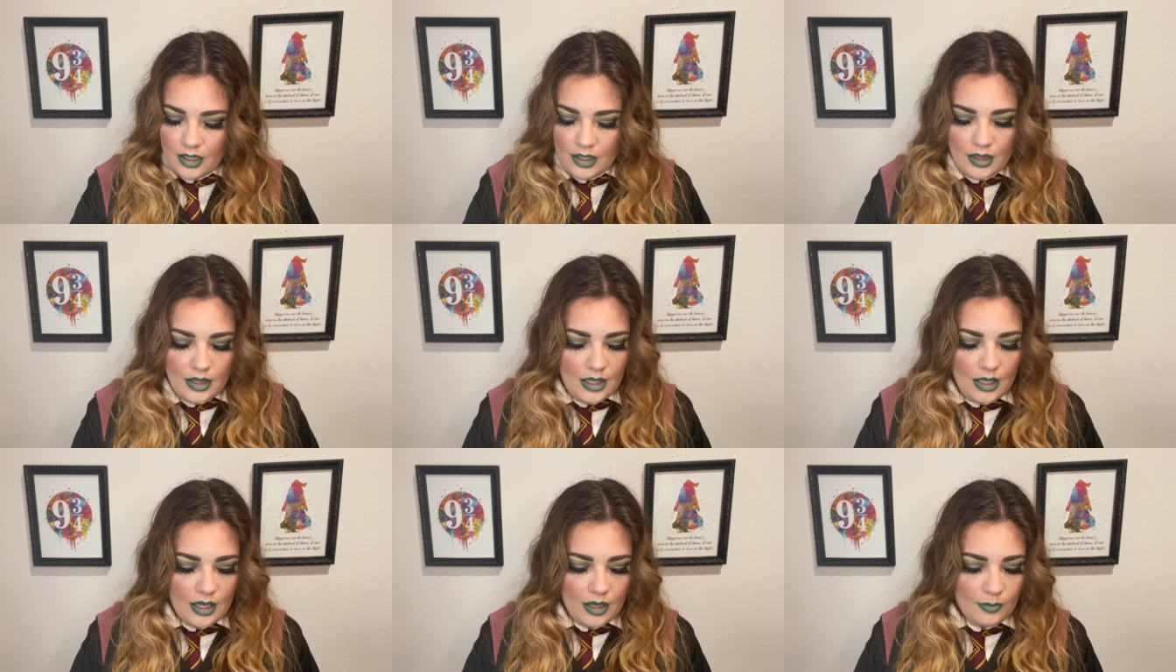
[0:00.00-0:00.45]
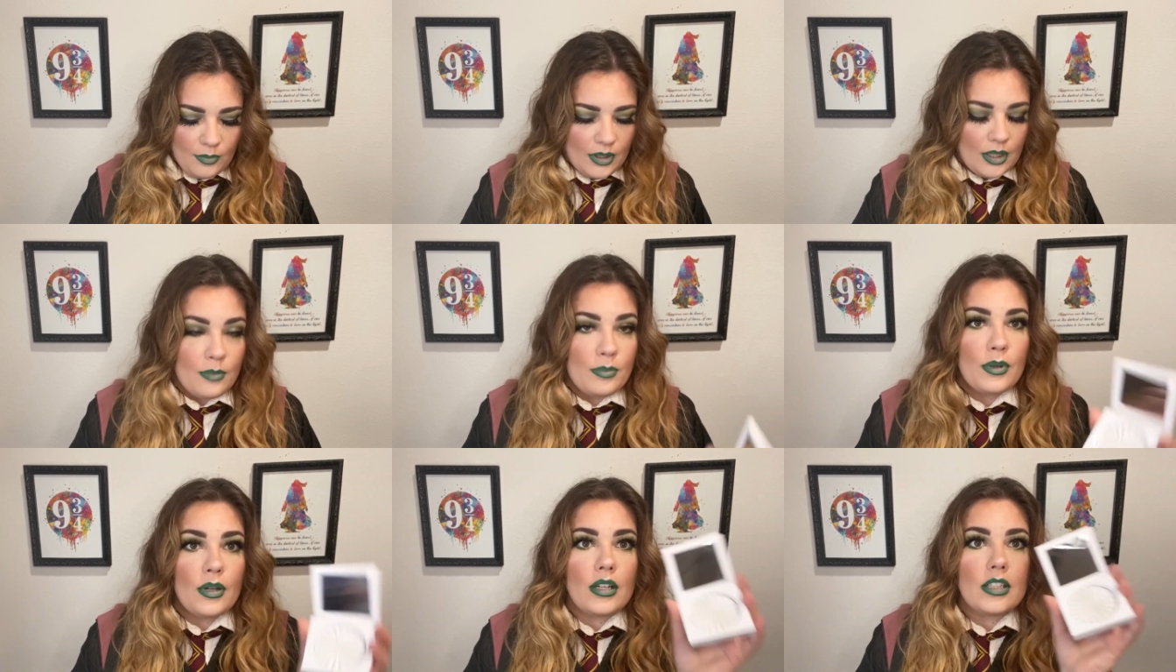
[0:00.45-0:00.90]
and then I'm
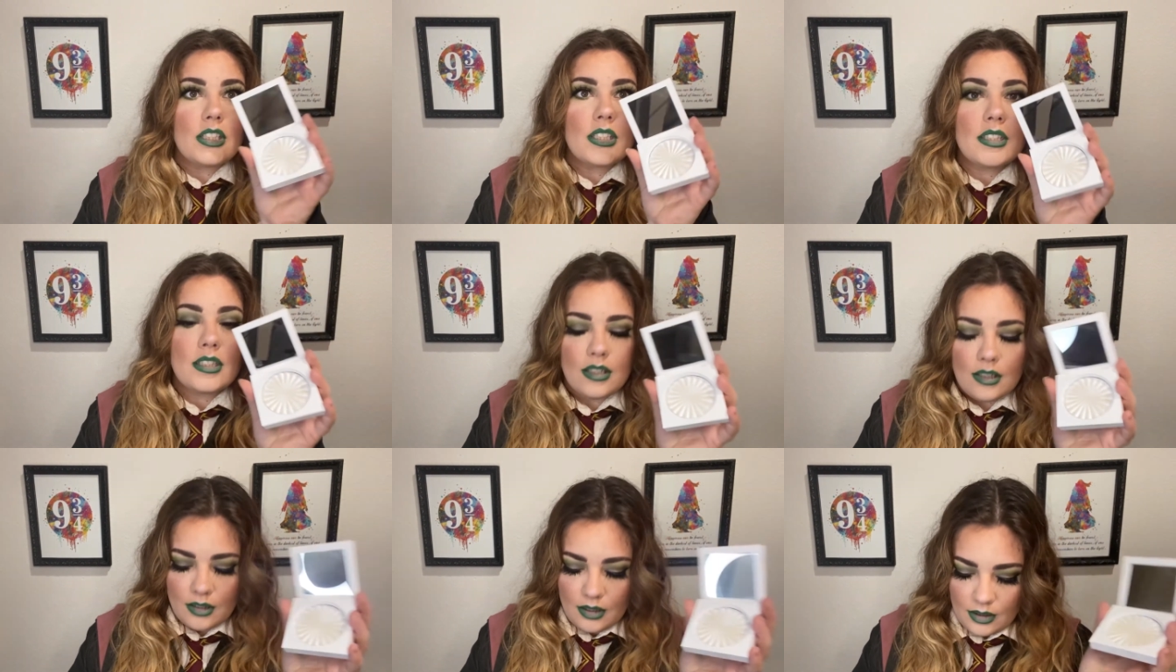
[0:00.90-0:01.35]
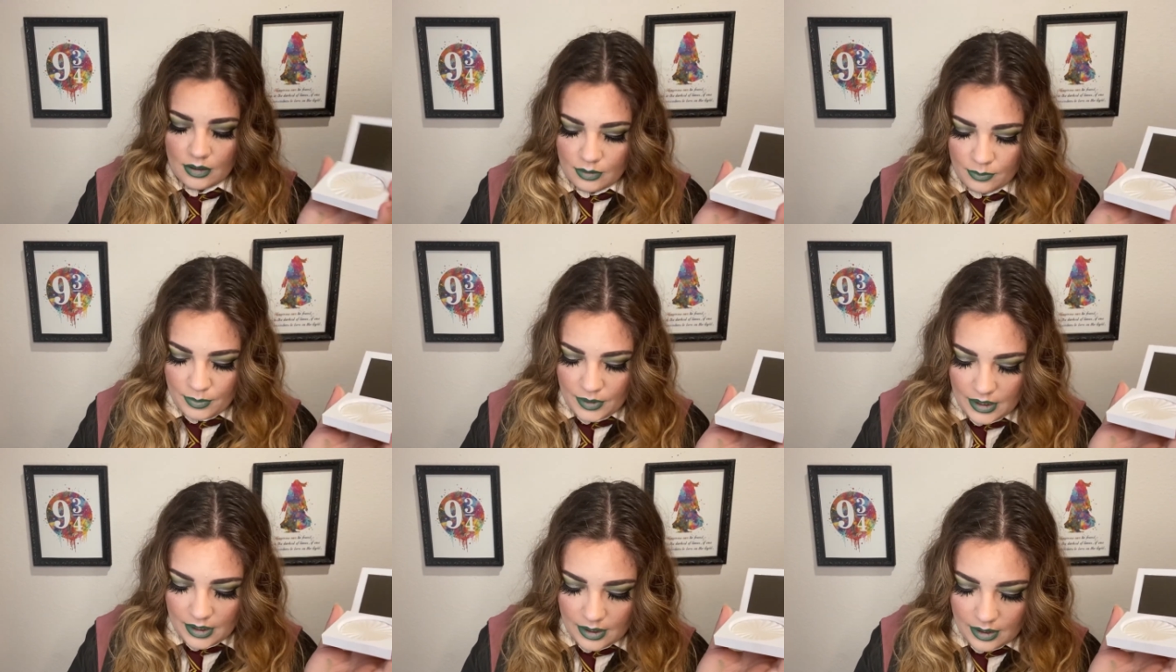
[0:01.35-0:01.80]
gonna put just a little
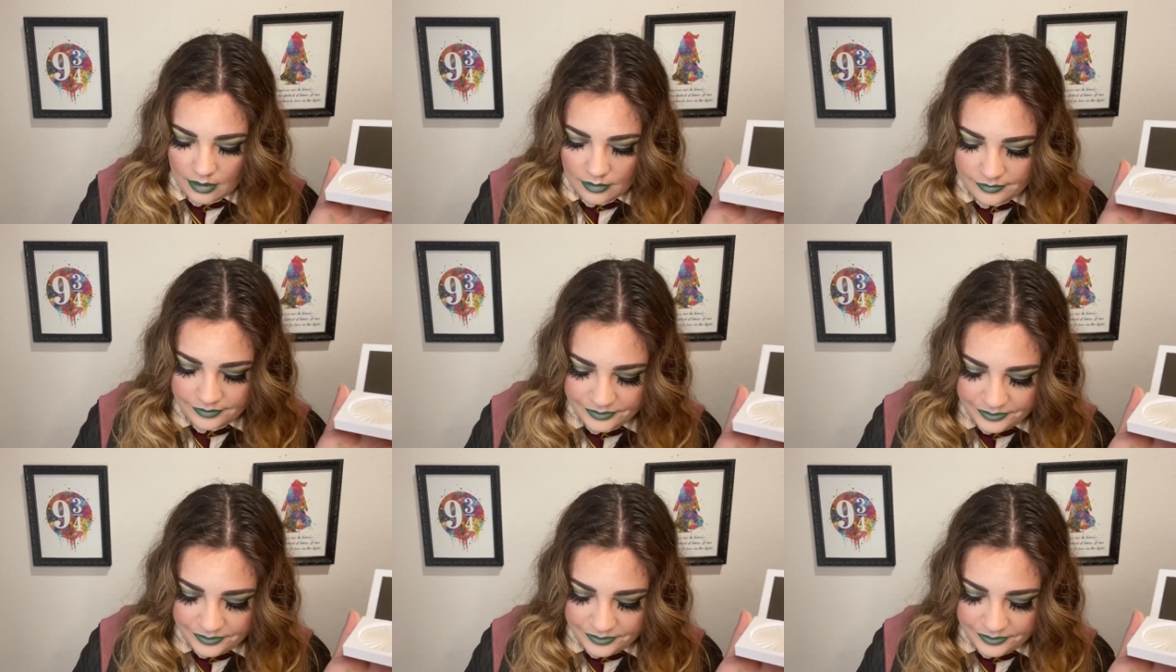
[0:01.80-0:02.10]
bit